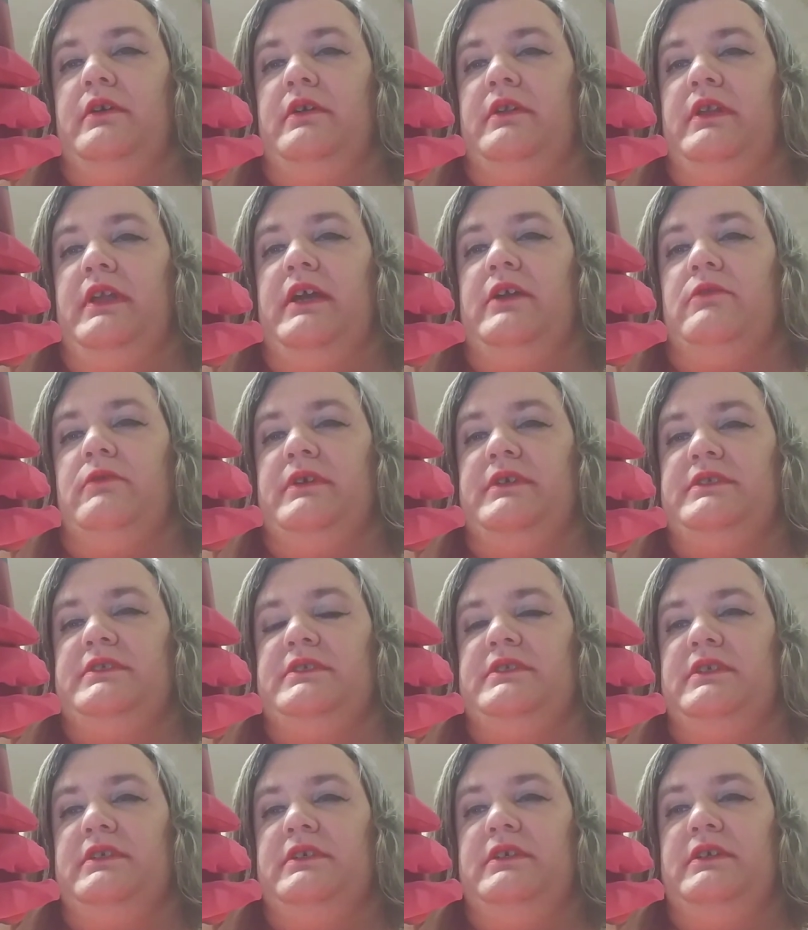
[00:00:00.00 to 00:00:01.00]

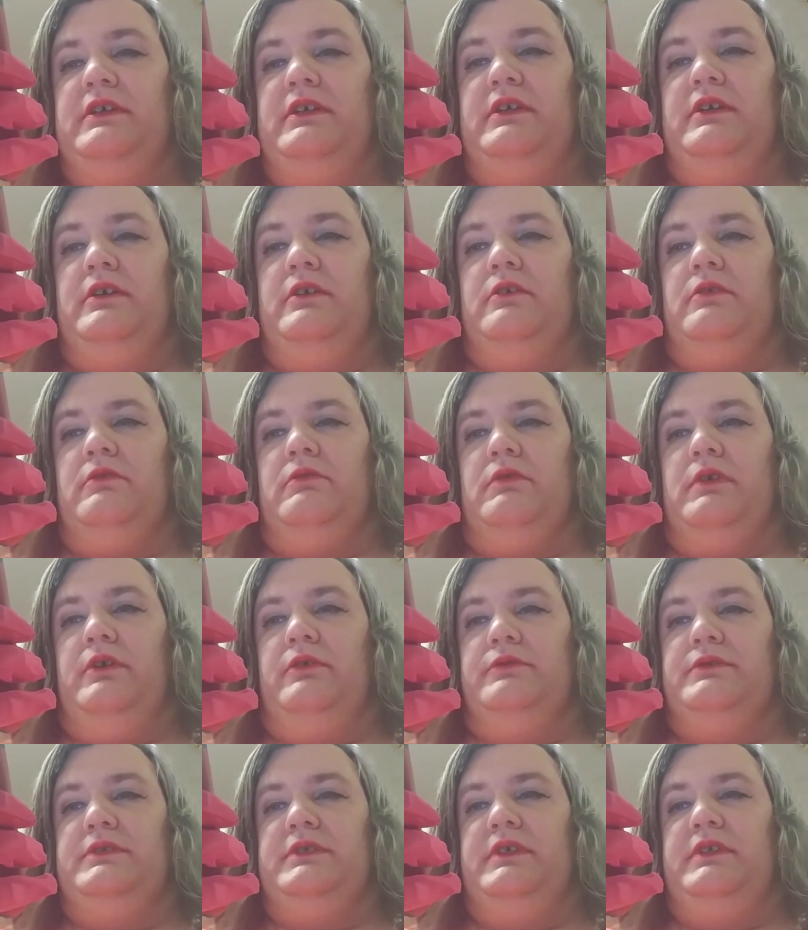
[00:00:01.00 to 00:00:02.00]
negress.
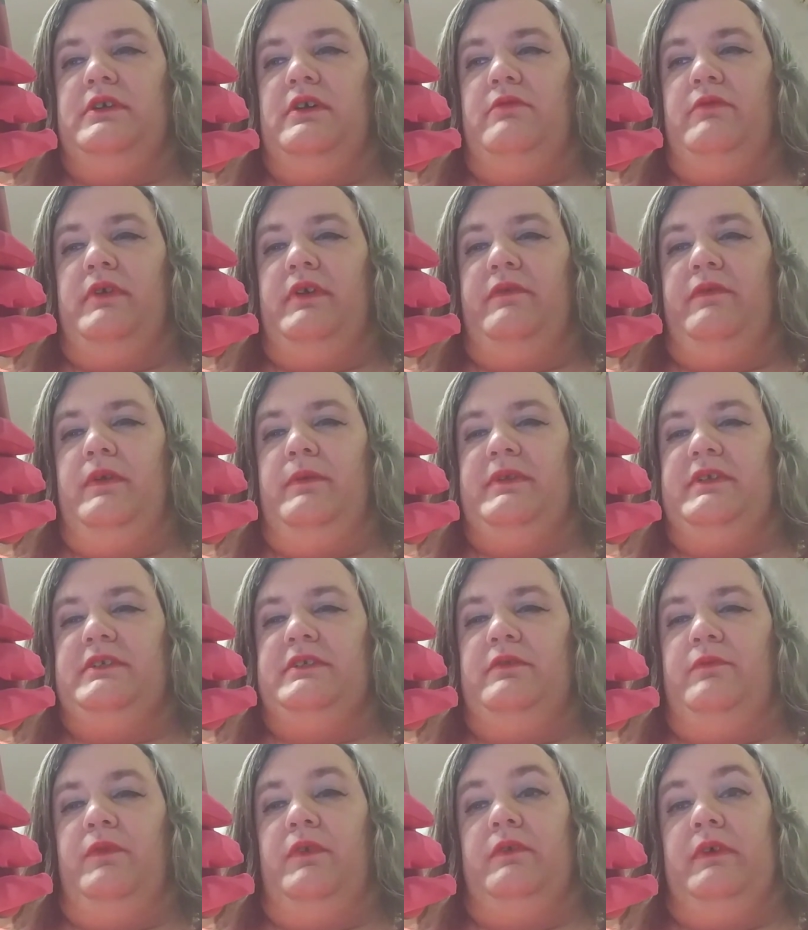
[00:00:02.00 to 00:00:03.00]
Gross, and not very
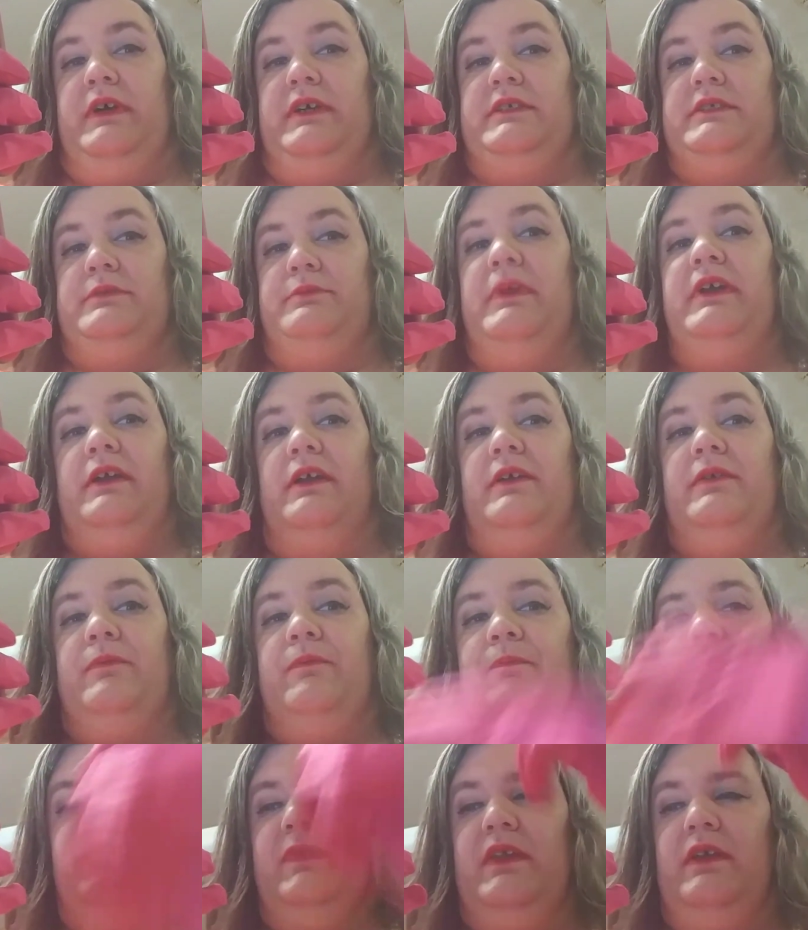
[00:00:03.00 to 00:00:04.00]
feminist if you ask me.
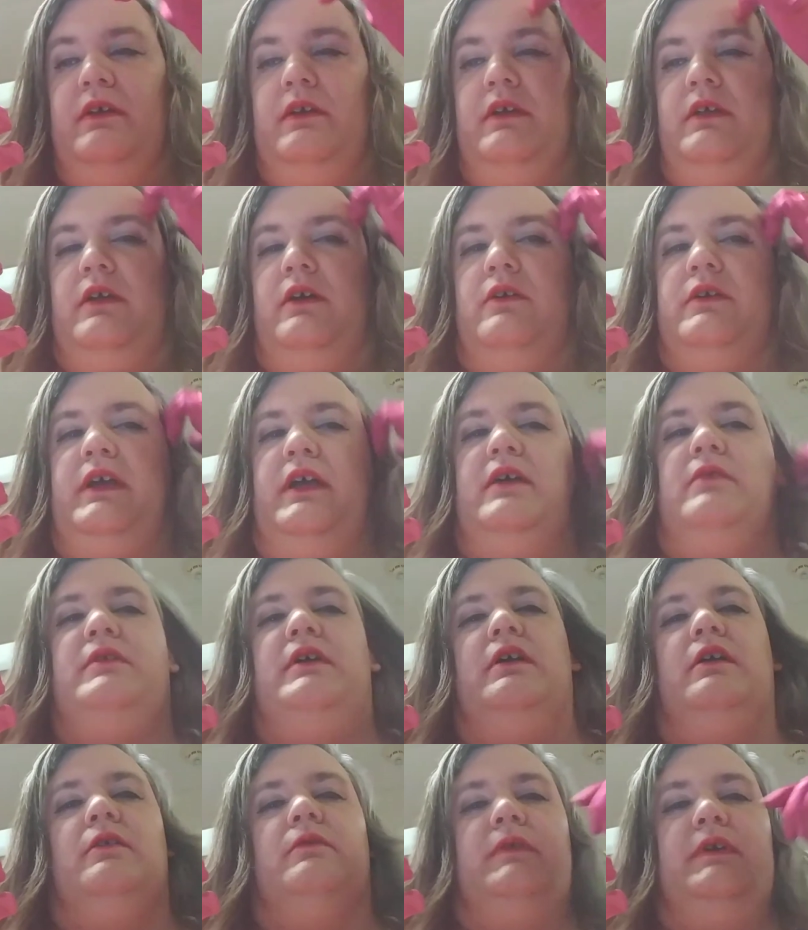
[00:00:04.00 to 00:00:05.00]
Okay, I'm
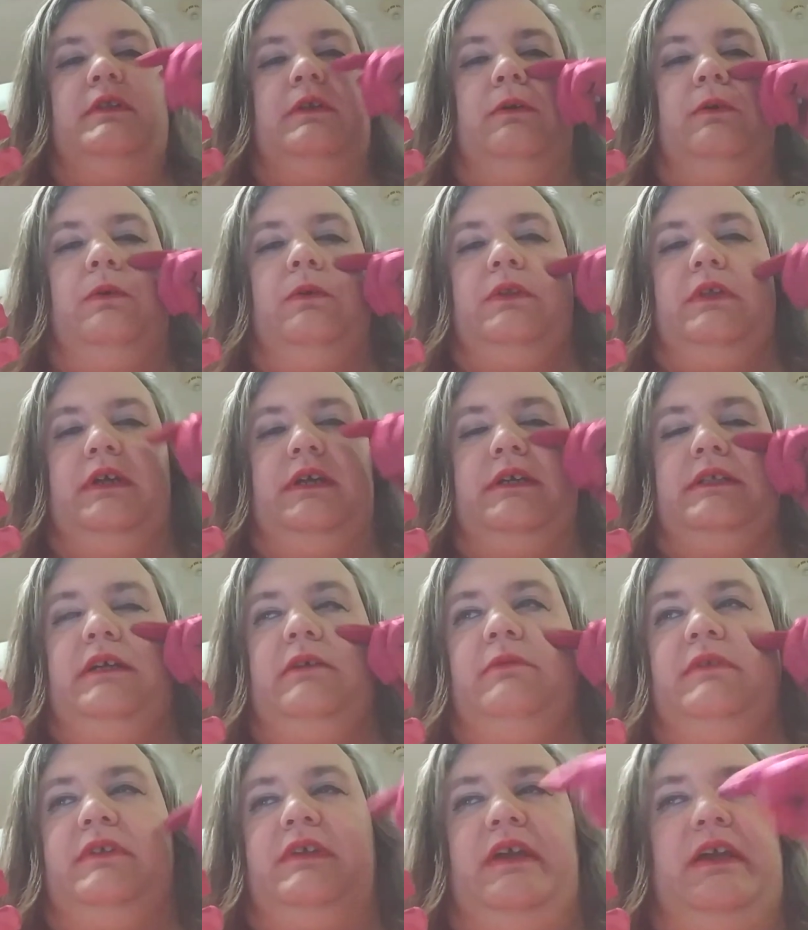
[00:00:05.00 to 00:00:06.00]
not going to read the whole thing because
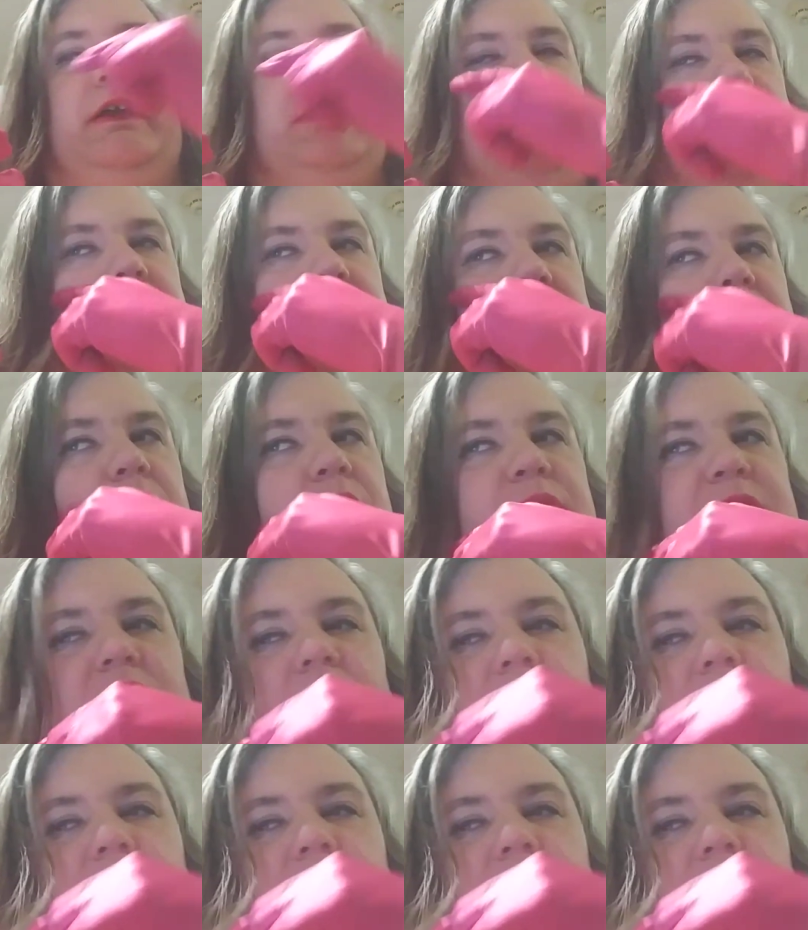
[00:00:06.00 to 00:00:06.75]
that would take too long, but,